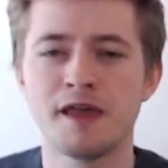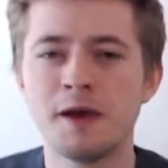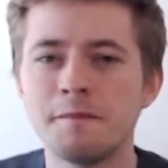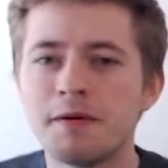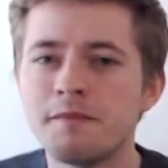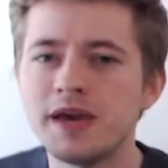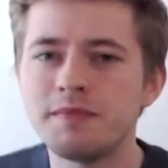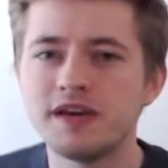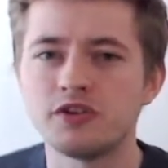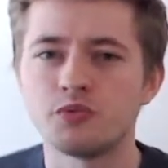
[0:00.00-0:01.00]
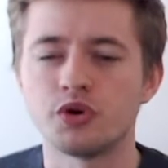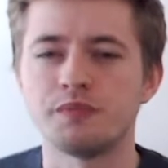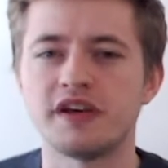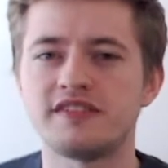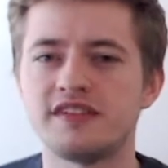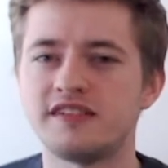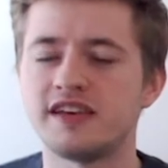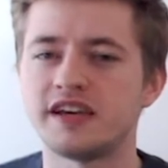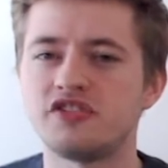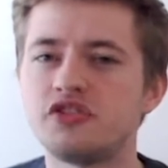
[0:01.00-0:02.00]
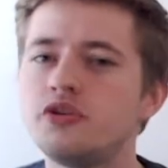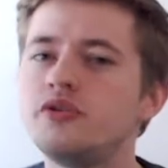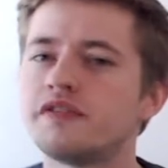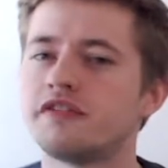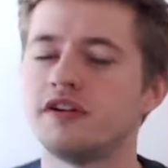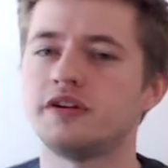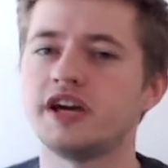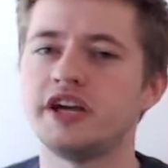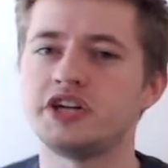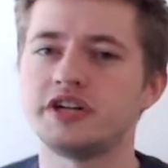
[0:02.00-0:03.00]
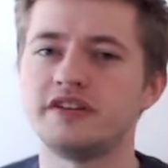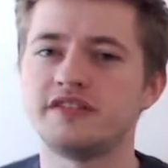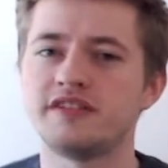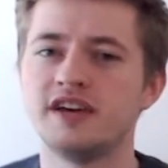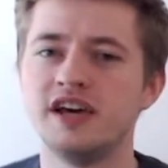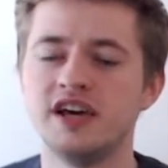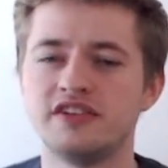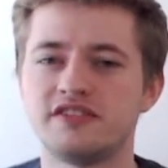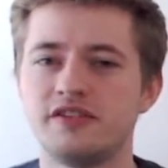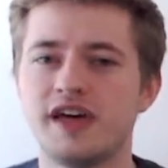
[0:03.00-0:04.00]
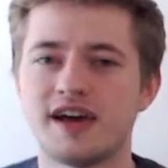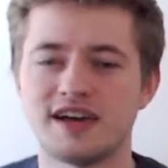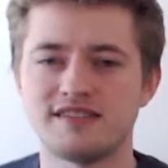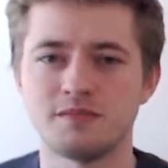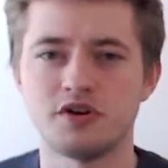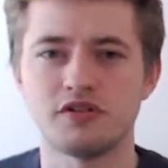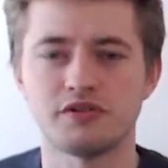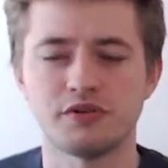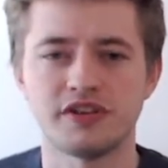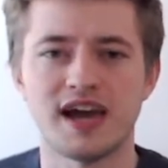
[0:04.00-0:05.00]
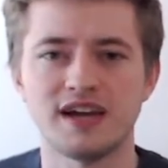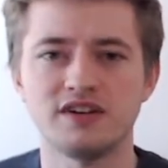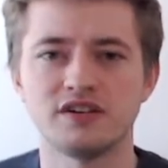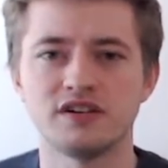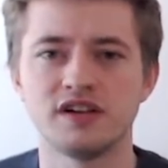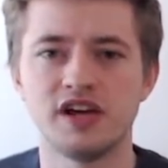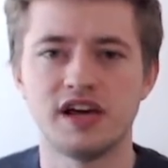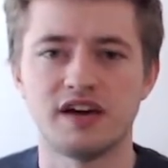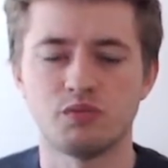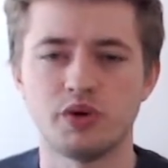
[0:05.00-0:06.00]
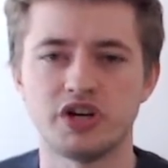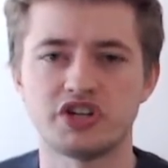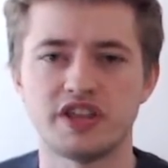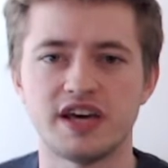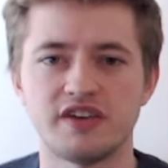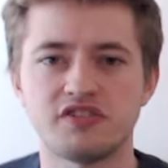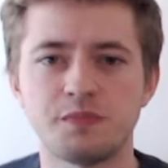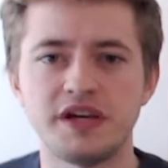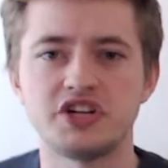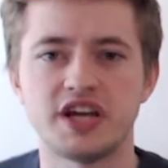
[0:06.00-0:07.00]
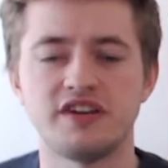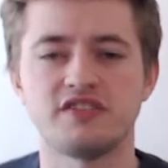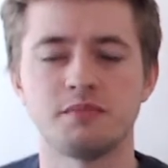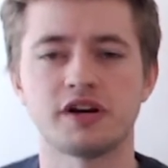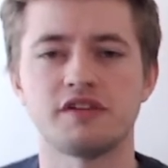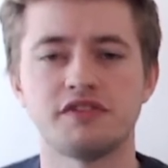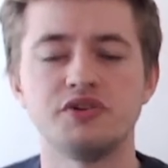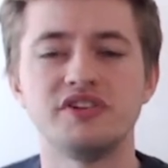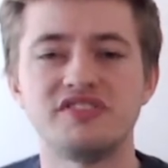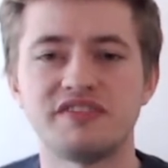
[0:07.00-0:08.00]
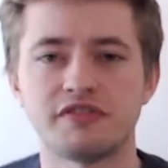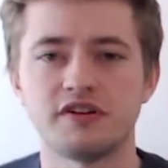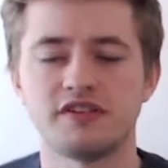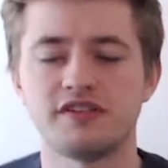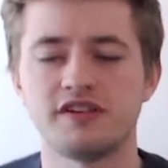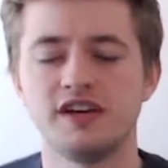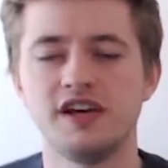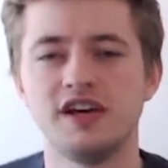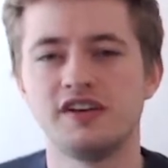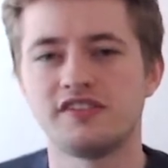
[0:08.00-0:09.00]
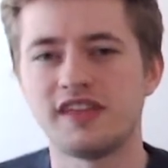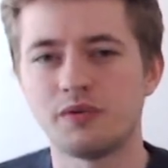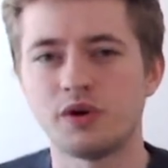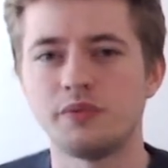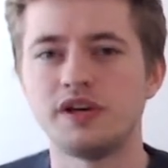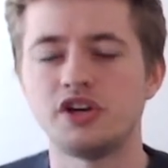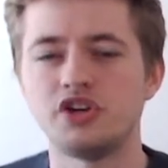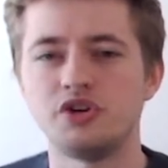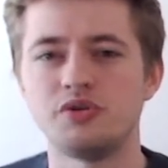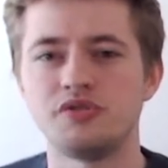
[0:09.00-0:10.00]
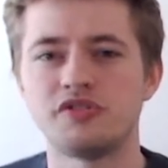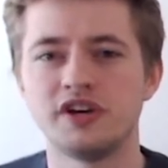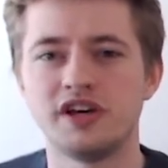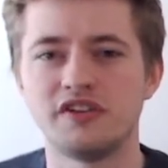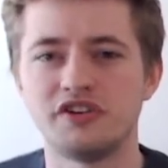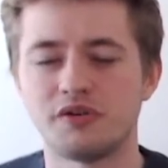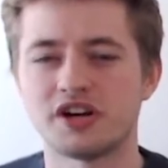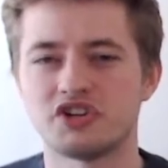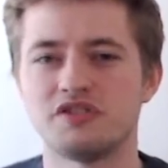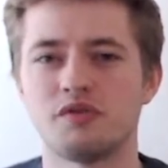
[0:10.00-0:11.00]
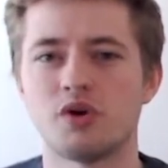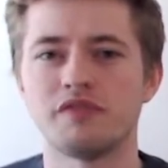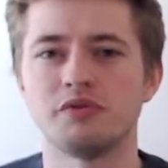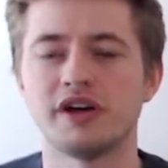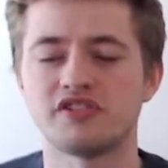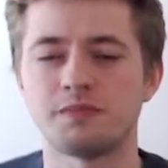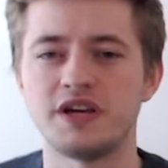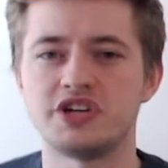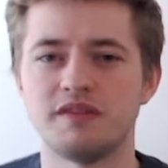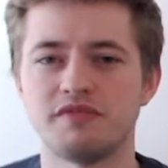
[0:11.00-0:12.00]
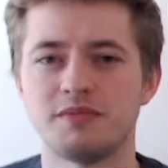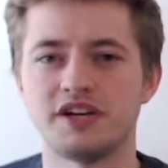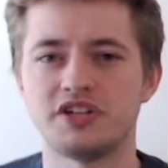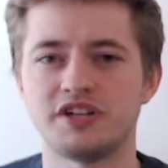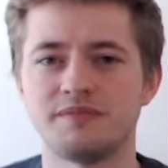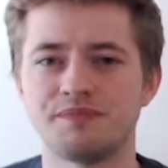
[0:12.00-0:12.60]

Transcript: But maybe in the room they're sitting in two different locations, so their azimuth, or the angle at which their speech hits the microphone, is different. So that way we can use the direction of arrival, that spatial information.